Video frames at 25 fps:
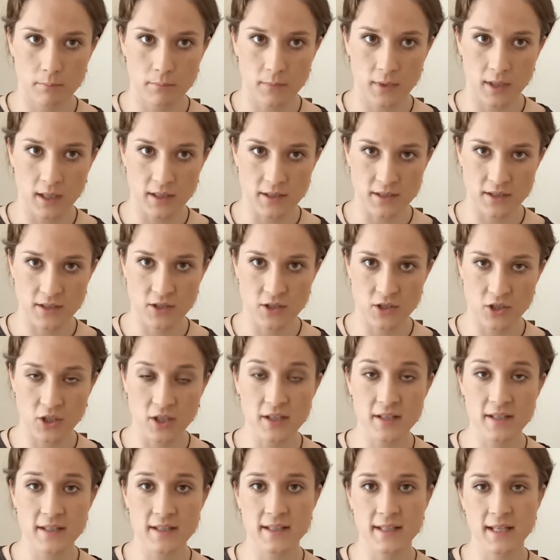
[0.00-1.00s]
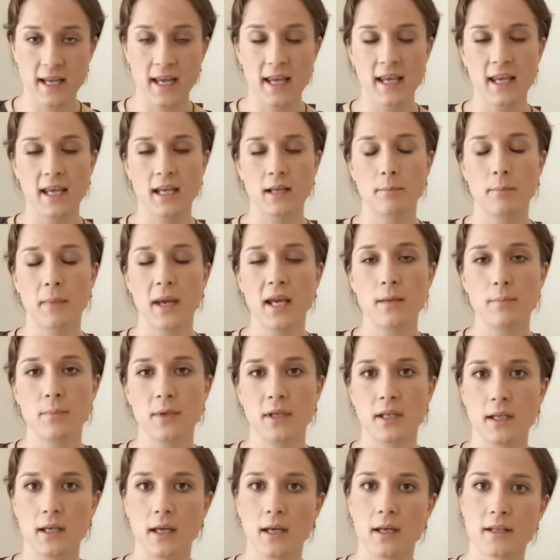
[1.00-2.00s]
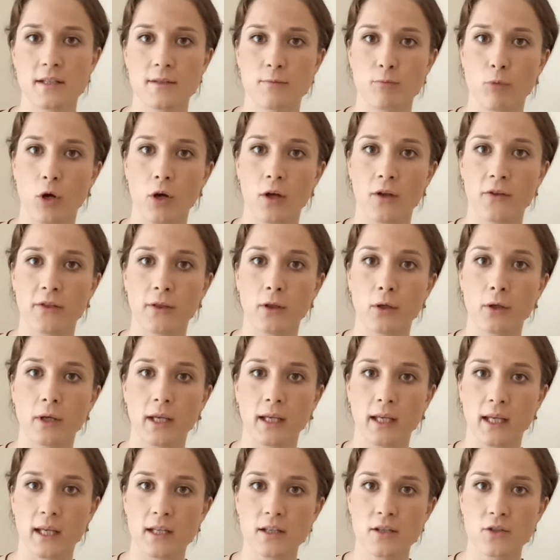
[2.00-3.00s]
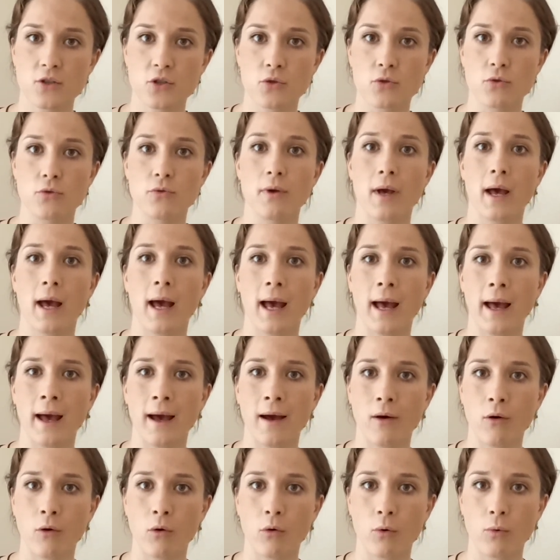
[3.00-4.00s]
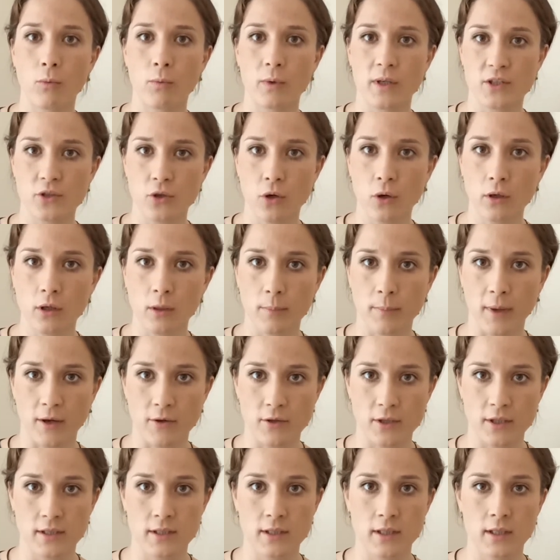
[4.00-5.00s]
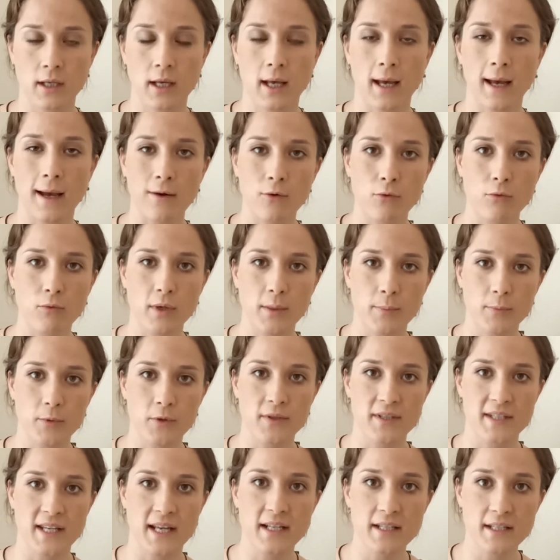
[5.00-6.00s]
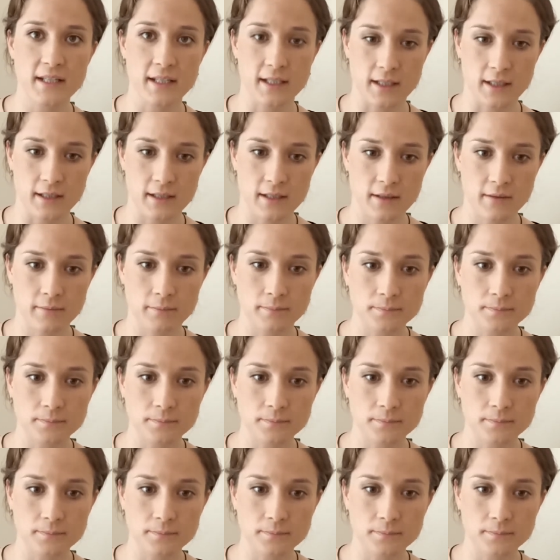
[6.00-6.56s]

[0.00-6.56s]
It's just saying maybe it's worth looking into how we talk about it, how we present it.